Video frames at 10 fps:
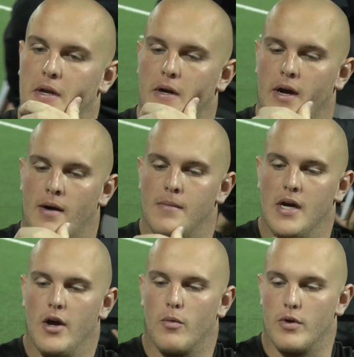
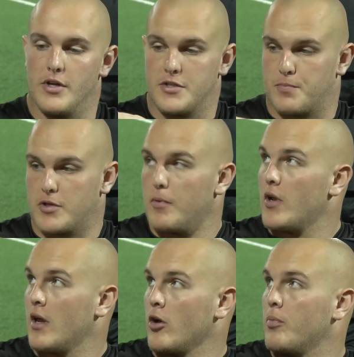here, really just put the
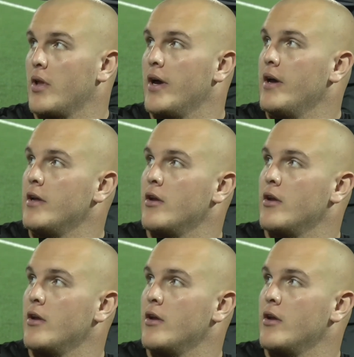ball down and go play.